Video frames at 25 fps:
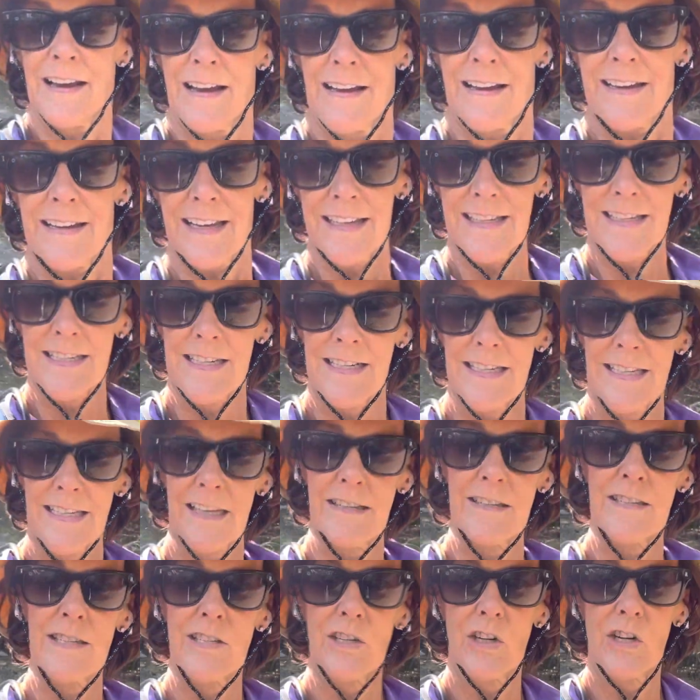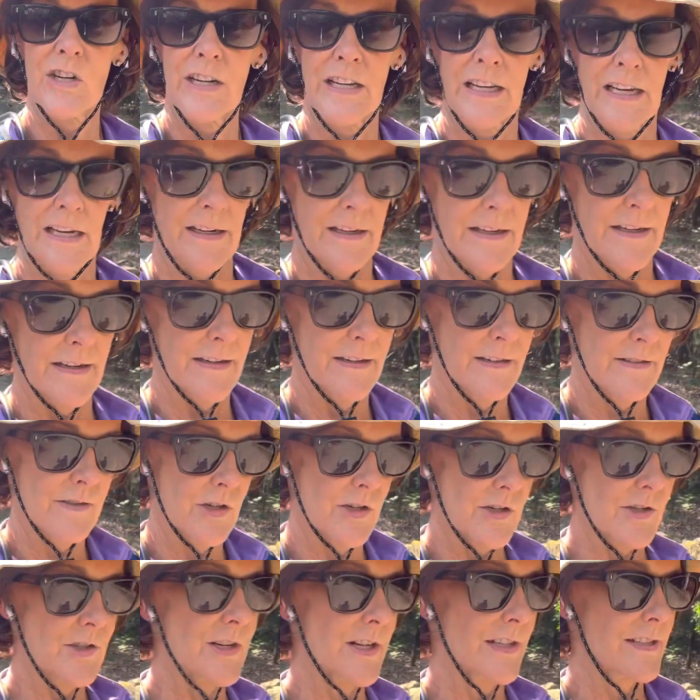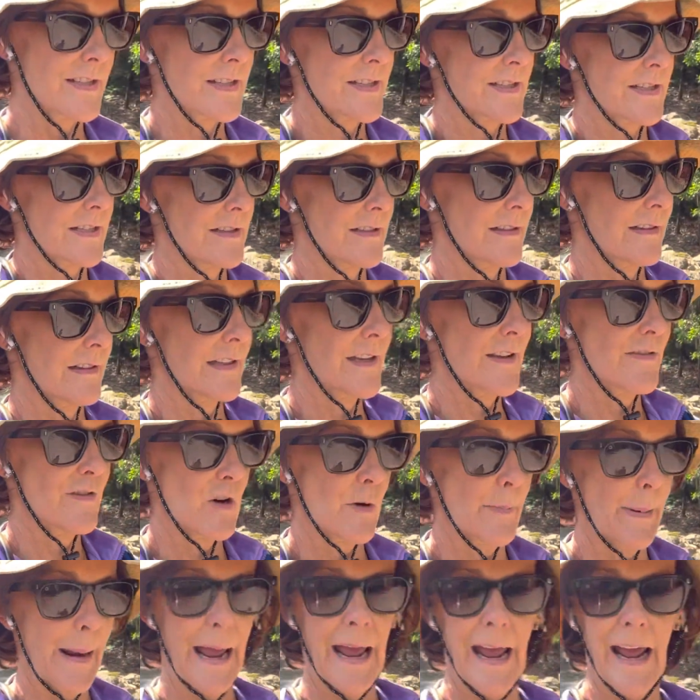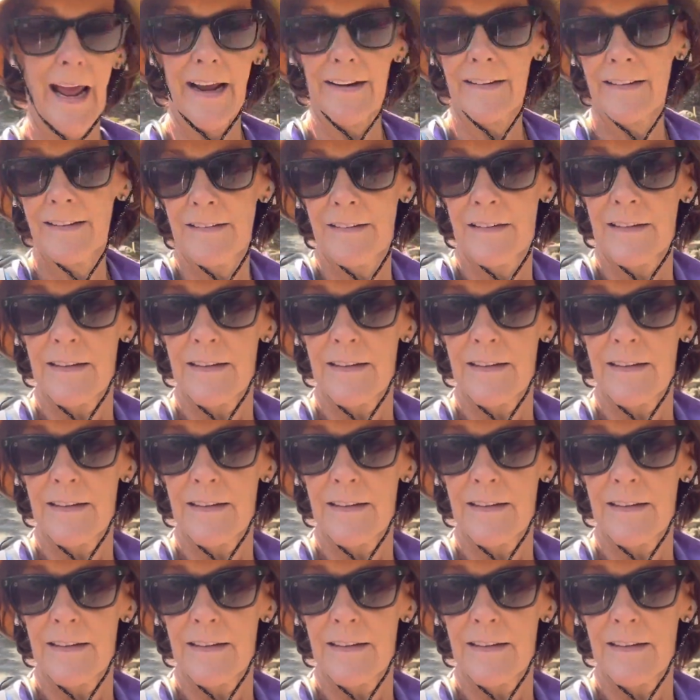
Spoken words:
it's disconcerting to just leave your bag